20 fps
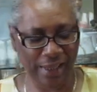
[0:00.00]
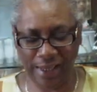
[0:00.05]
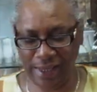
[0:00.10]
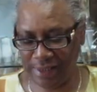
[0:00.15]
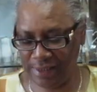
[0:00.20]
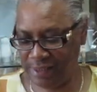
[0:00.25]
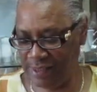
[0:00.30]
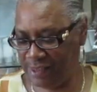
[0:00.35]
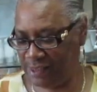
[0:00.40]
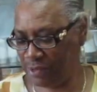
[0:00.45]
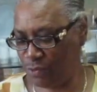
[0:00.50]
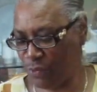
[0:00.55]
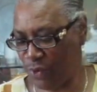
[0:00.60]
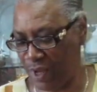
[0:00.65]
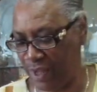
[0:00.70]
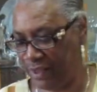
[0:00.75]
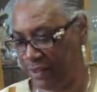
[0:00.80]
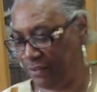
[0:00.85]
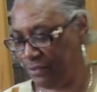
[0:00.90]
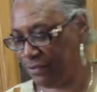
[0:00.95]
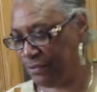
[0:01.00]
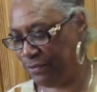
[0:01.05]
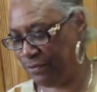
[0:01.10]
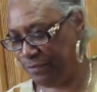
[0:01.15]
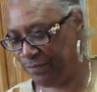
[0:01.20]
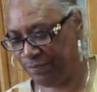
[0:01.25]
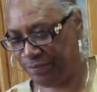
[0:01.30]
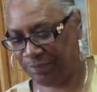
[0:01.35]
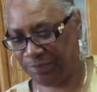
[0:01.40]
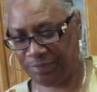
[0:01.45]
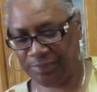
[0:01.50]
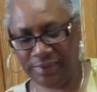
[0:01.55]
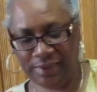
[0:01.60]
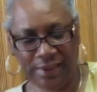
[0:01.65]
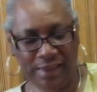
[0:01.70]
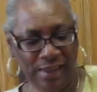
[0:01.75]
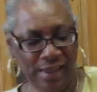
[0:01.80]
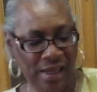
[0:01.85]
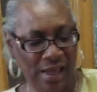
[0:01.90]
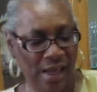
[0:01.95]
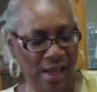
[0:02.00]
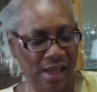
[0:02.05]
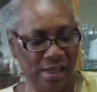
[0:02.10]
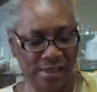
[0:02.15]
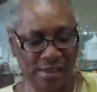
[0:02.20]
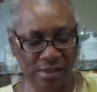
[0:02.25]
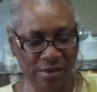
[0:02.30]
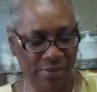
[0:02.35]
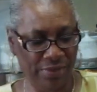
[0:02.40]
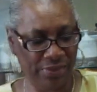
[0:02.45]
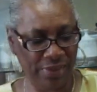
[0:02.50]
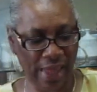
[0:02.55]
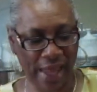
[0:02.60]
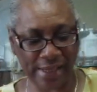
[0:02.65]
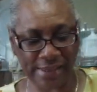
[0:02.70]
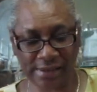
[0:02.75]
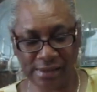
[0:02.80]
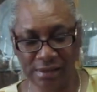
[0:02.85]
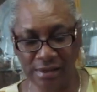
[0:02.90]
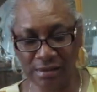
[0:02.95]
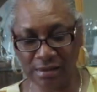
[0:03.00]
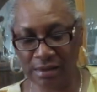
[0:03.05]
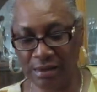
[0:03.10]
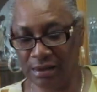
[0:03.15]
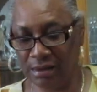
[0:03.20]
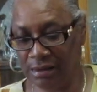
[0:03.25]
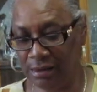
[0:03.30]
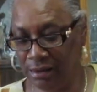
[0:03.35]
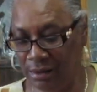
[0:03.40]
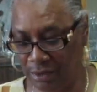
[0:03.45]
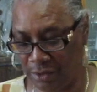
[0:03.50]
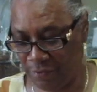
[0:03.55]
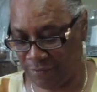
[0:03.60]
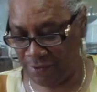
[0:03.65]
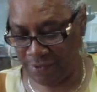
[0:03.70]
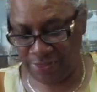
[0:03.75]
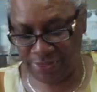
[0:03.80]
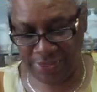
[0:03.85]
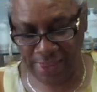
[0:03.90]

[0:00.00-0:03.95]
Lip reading: and his wife. So that's looking good over